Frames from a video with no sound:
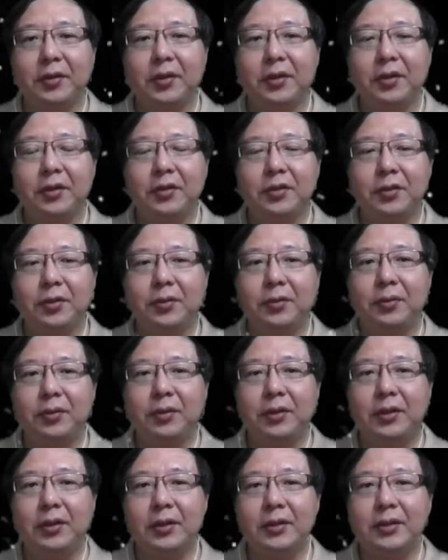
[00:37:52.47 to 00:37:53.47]
So
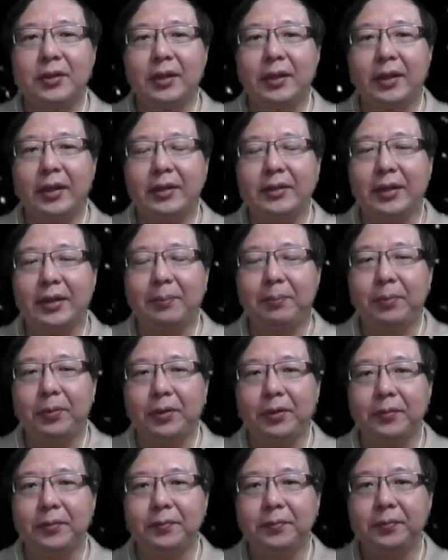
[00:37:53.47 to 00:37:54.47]
here's an example.
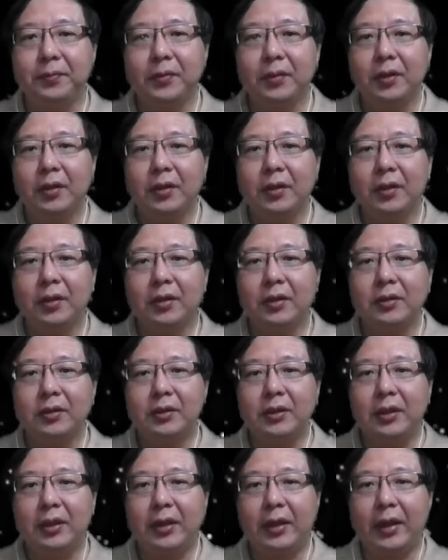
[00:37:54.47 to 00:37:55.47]

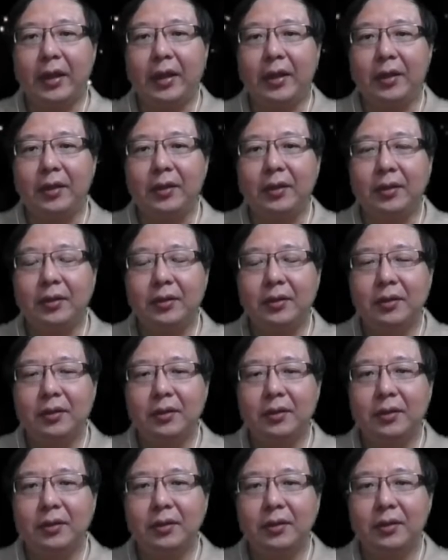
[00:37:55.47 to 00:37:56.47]
See, L,
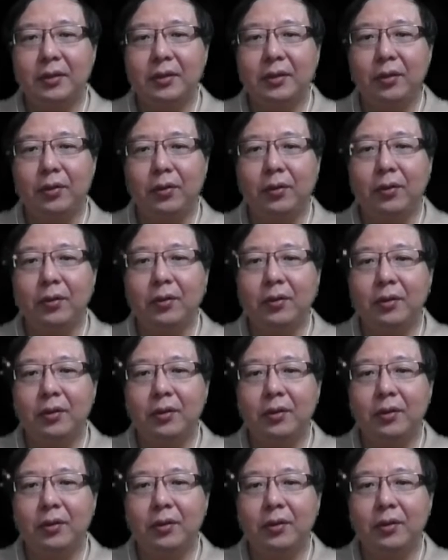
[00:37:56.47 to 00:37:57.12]
low,